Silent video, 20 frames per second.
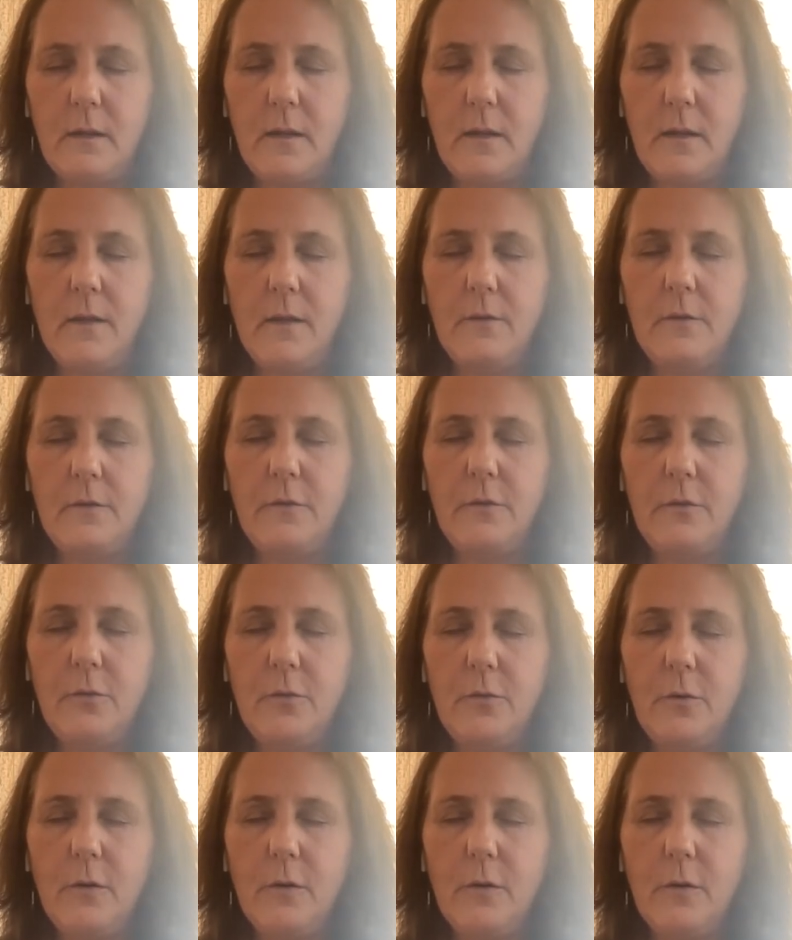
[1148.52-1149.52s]
as
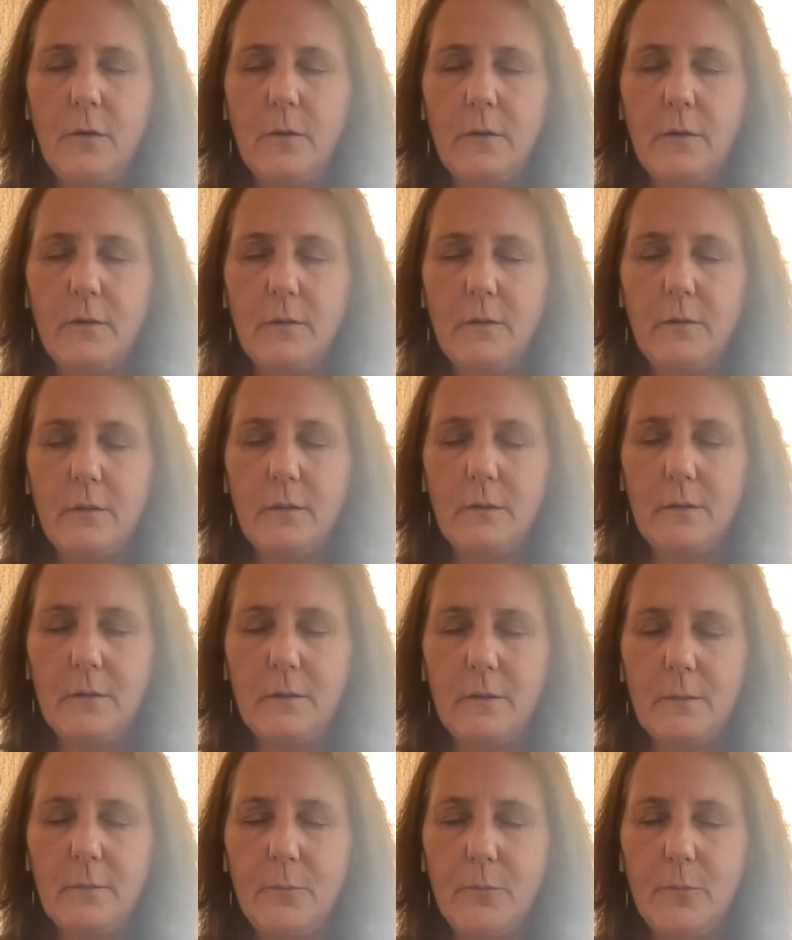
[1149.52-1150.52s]
you're
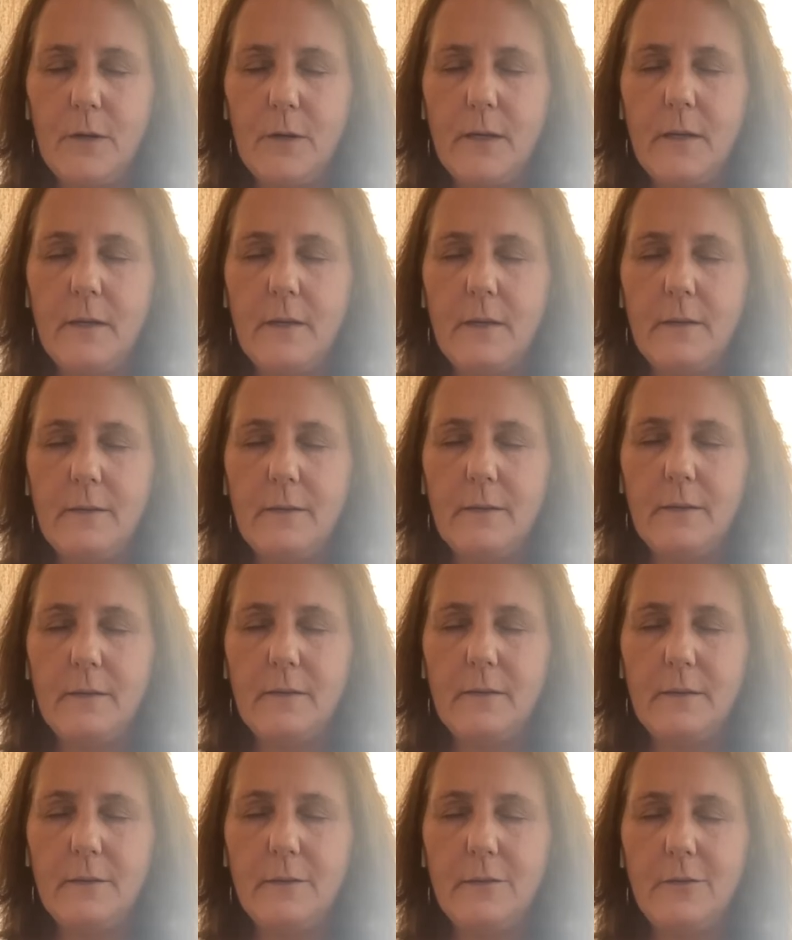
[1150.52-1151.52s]
bringing
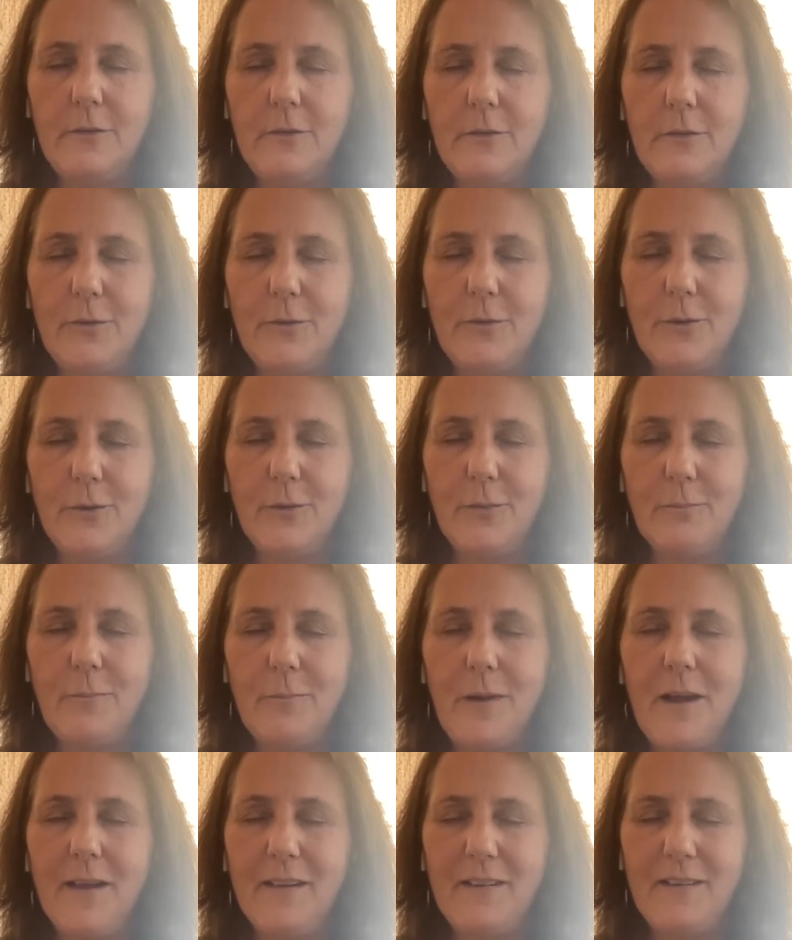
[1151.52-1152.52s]
this into your
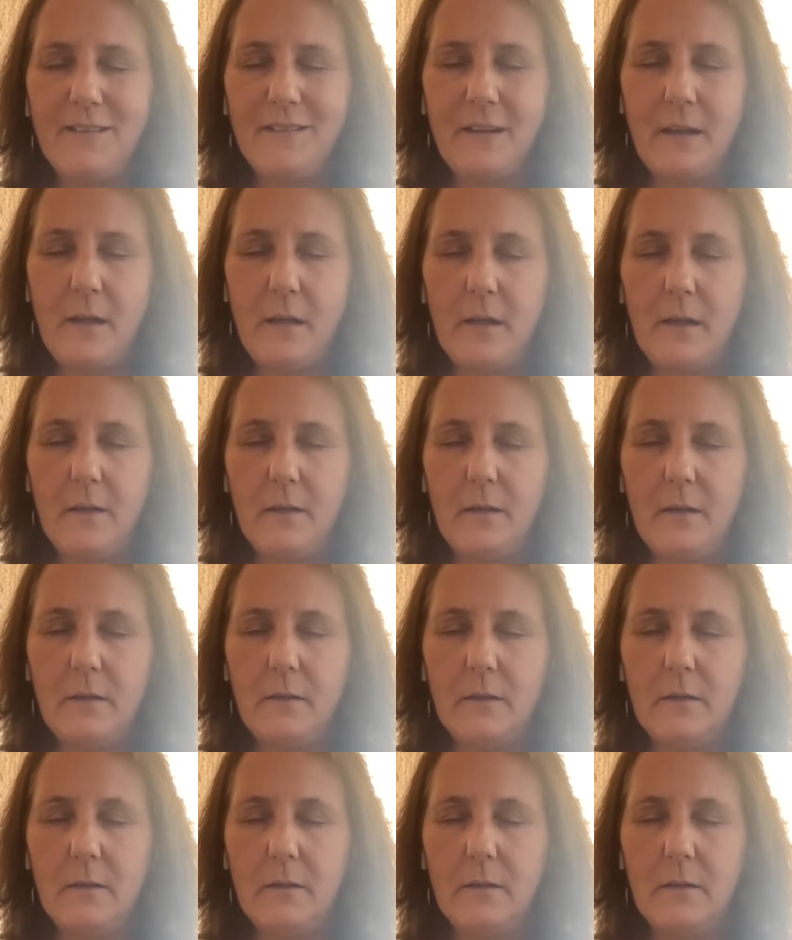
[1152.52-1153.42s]
mind's eye,